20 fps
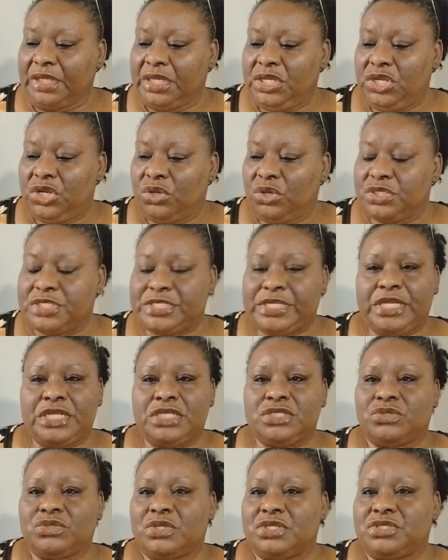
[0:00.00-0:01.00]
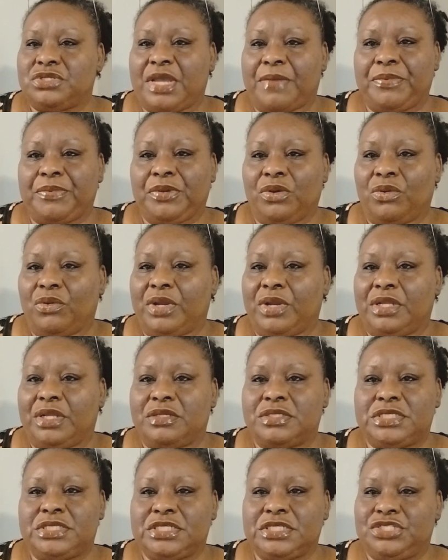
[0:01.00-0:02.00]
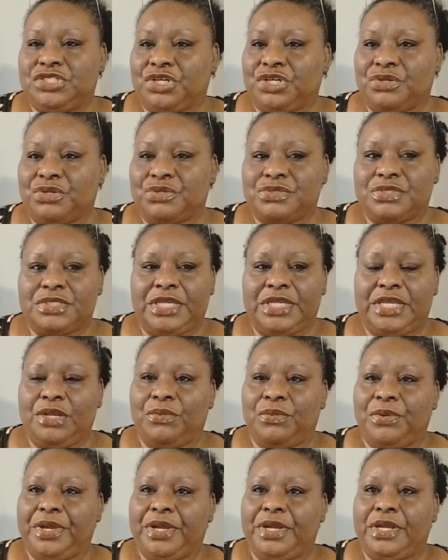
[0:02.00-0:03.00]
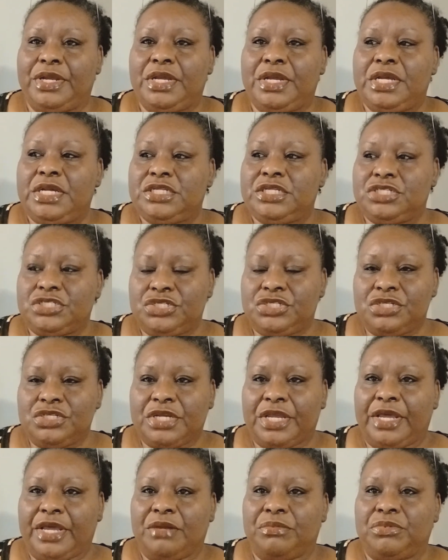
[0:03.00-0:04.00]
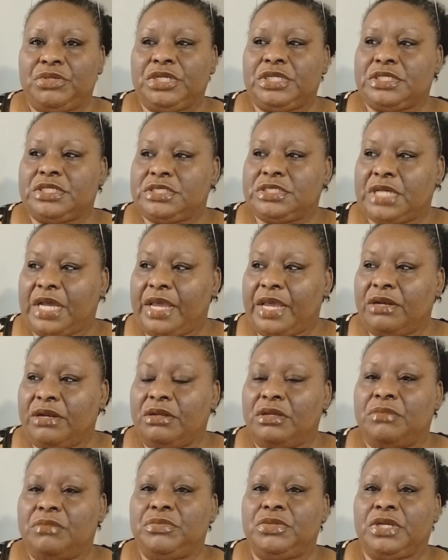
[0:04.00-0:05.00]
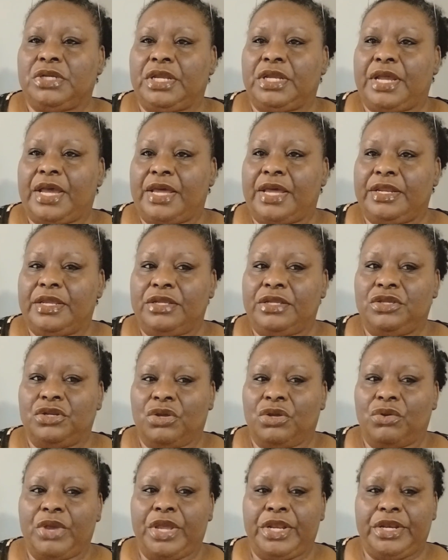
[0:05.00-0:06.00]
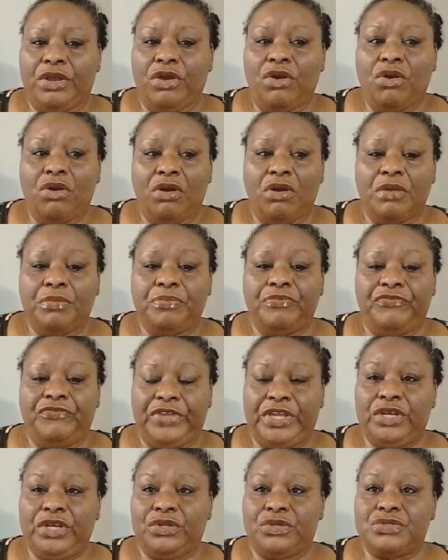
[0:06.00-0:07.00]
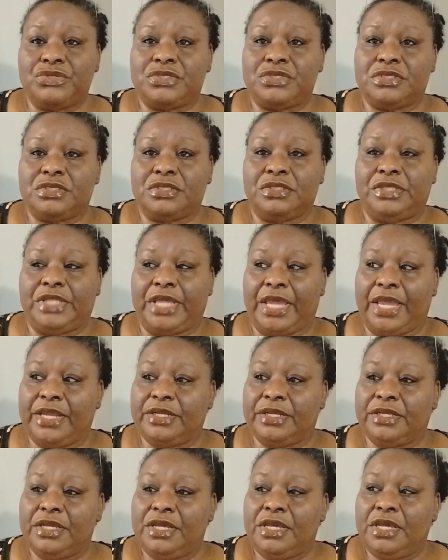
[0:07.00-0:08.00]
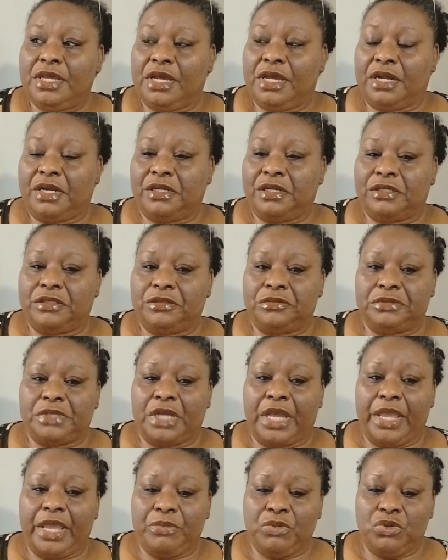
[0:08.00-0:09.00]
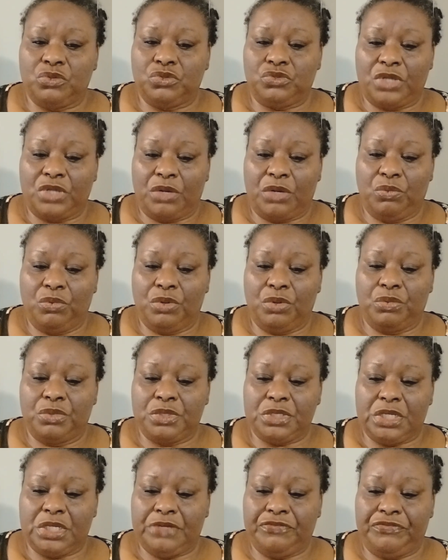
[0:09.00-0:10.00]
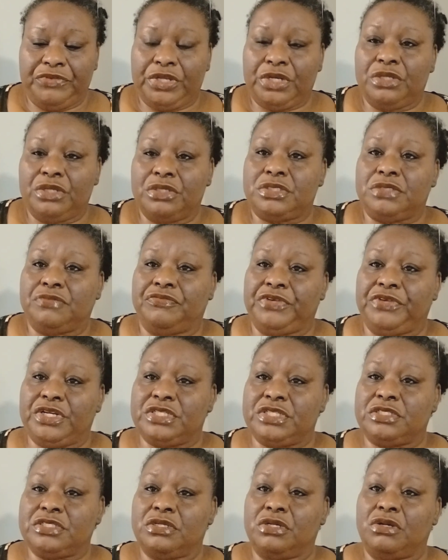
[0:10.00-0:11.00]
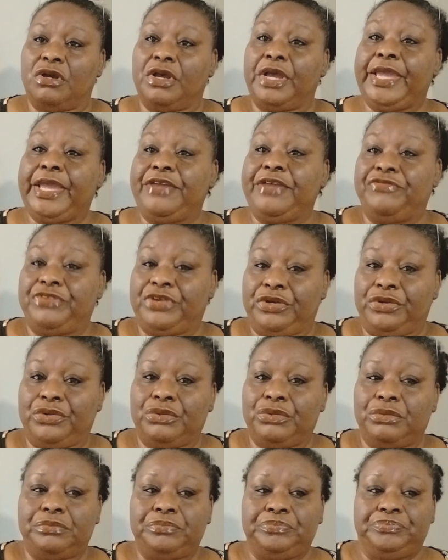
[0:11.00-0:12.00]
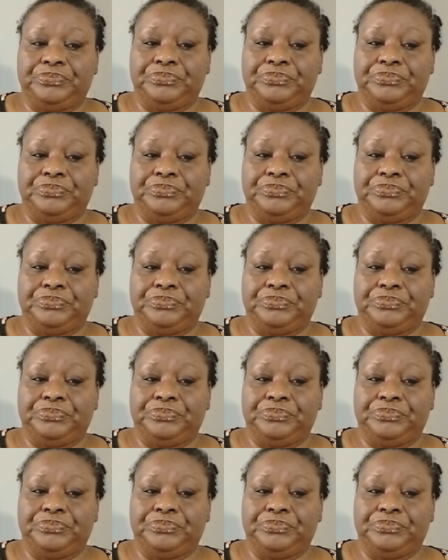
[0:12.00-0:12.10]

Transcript: you know just any store that you happen to go in and you see journals anywhere, just look at them. Look at the title of them. Look at how they and there are vendors that I am going to try to work with some vendors or a vendor.